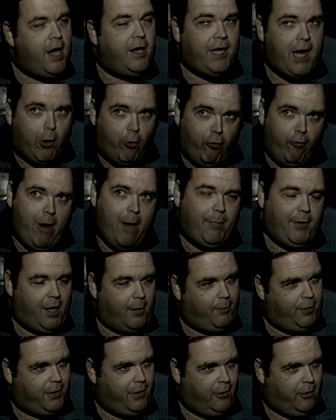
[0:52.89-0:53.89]
Now we're wrapping
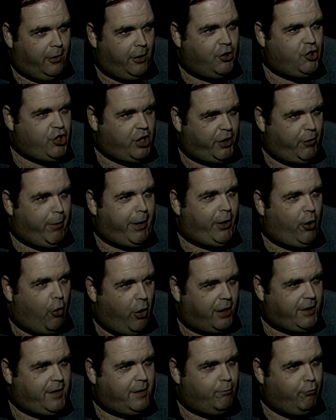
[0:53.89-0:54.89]
up here in a genuine
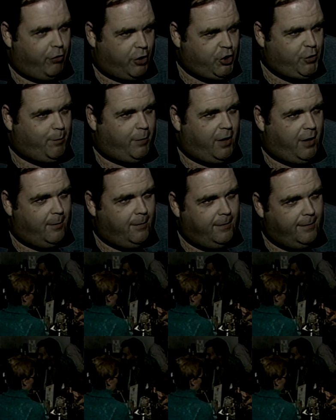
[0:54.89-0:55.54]
haunted British pub.